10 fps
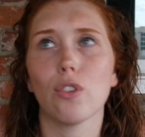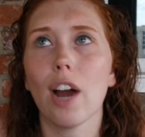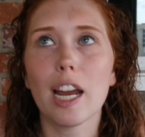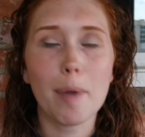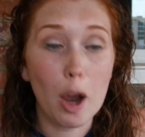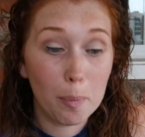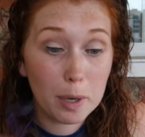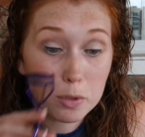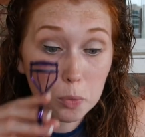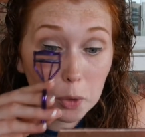cry about, but
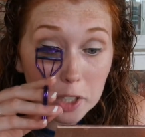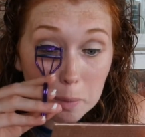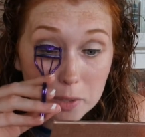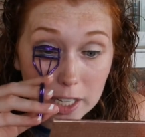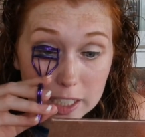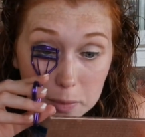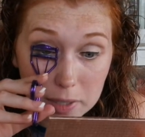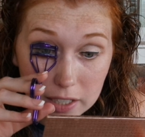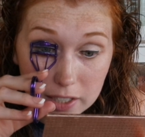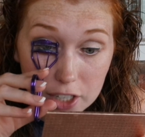it was really upsetting to
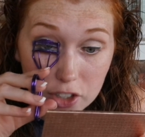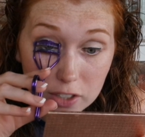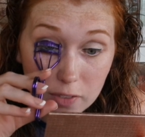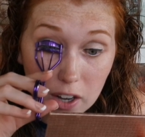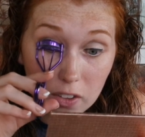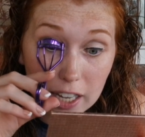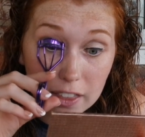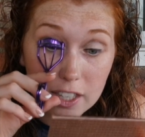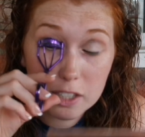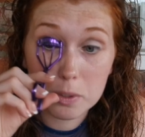me because I just felt
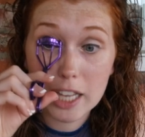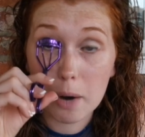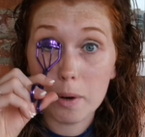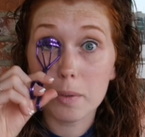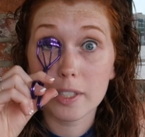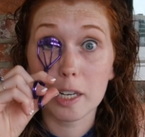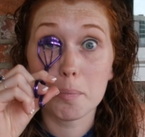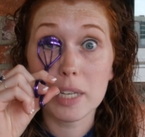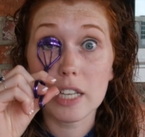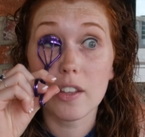like this was how it was gonna be,